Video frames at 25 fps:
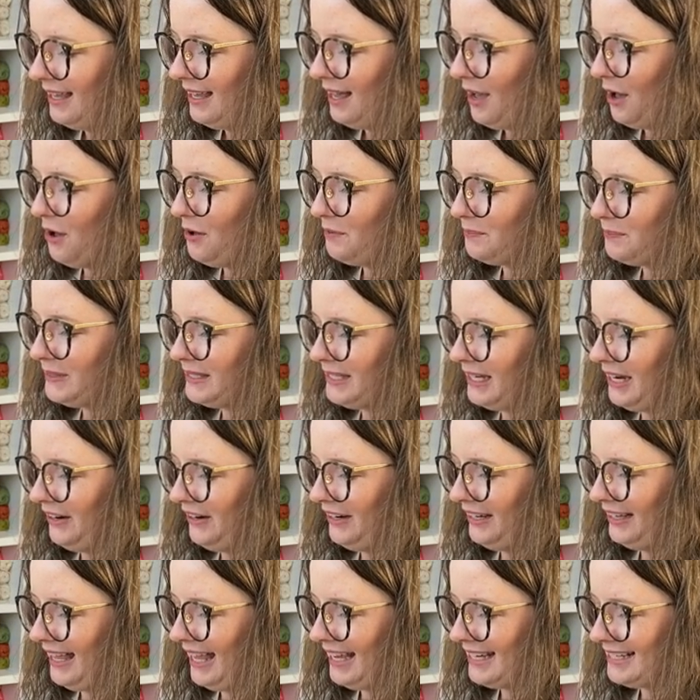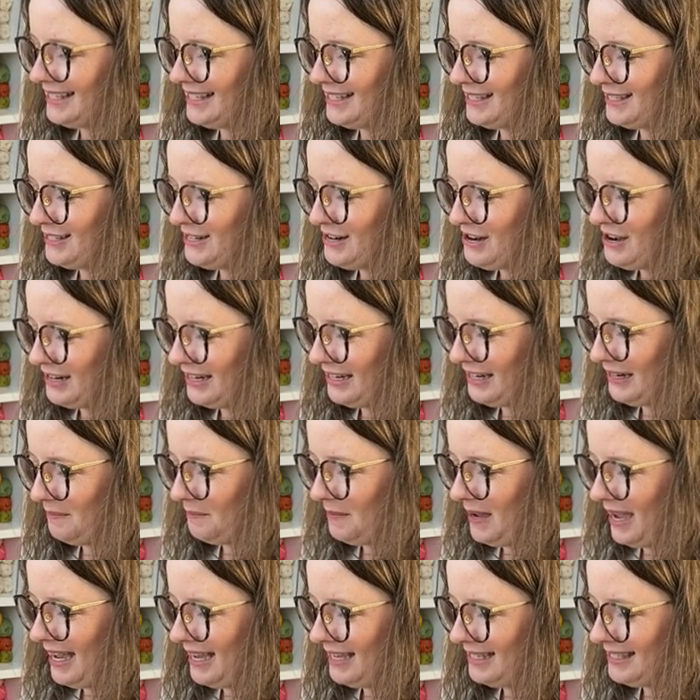Oh, Sierra likes the stocking
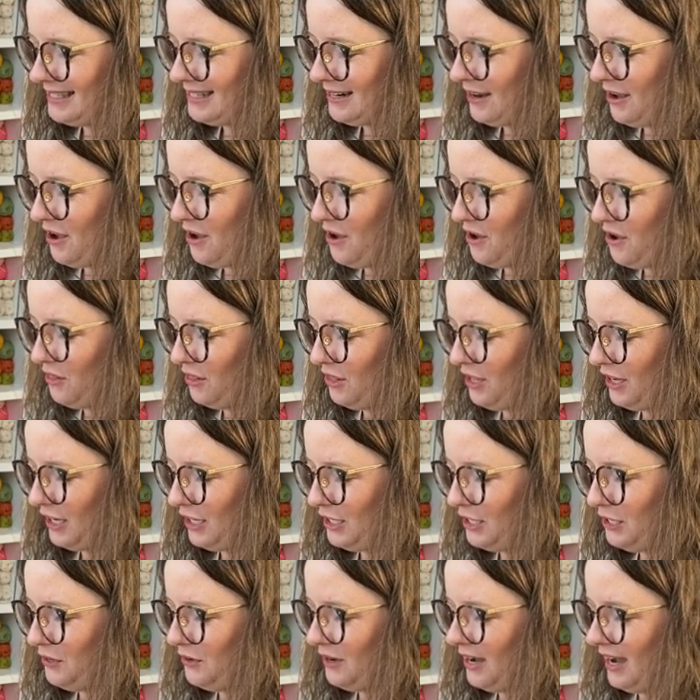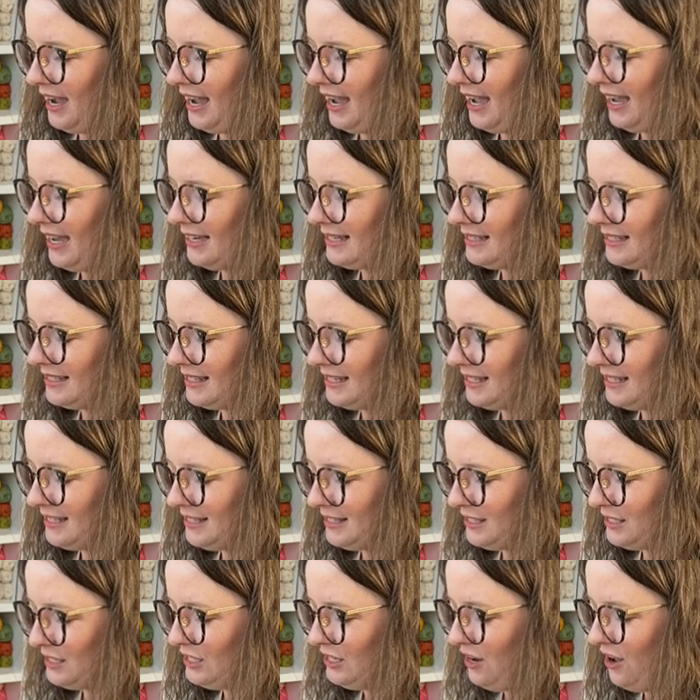best. Oh, look at you guys, the
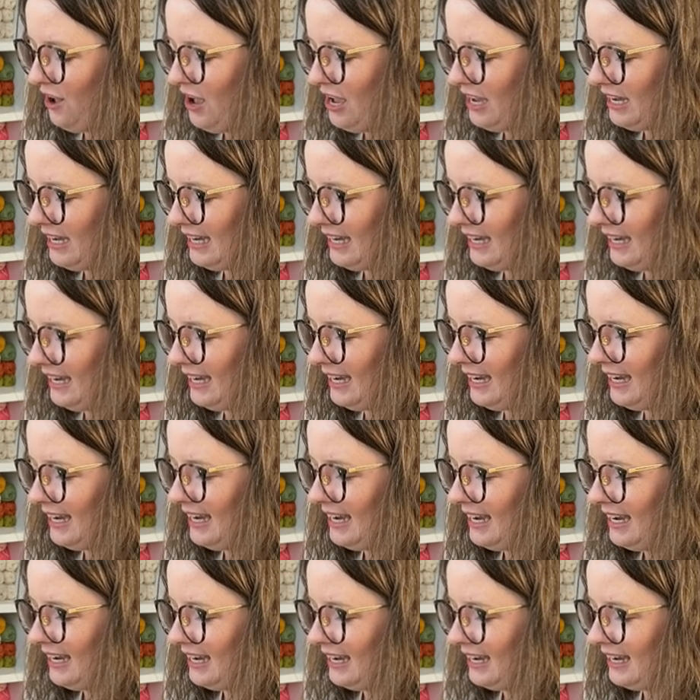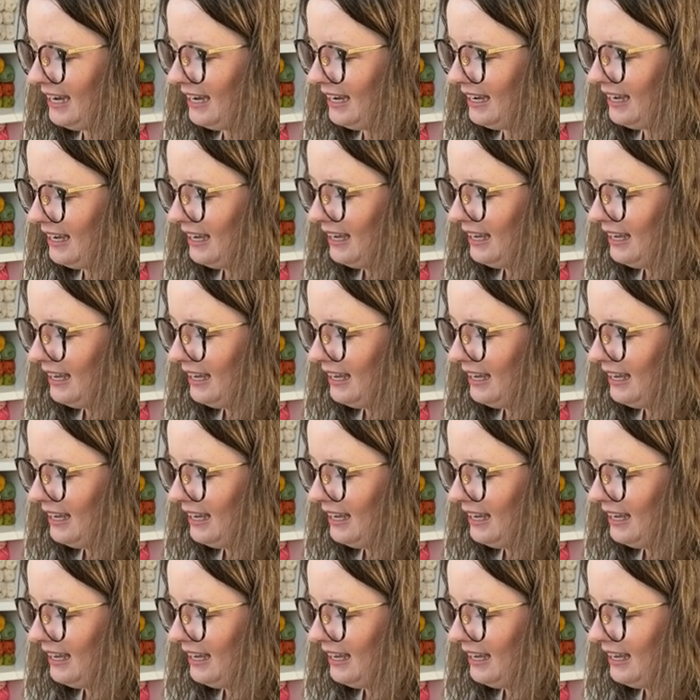stocking.